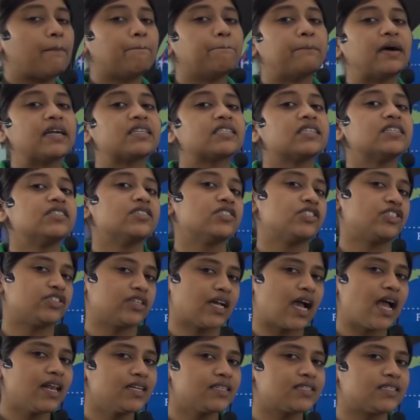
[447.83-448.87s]
But in
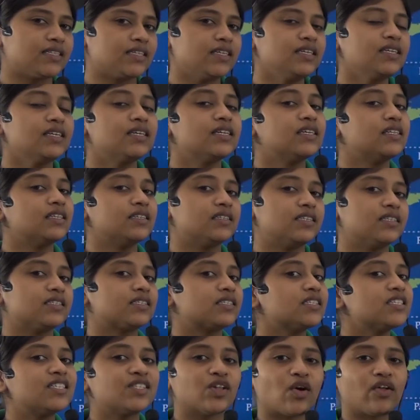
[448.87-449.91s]
reality,
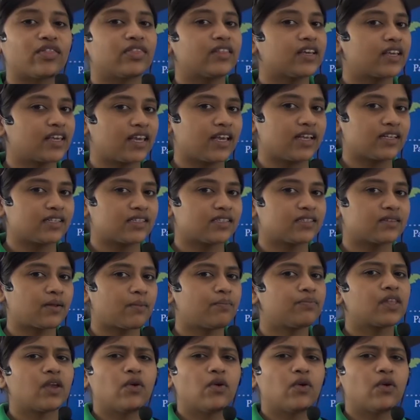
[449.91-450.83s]
this is not the case.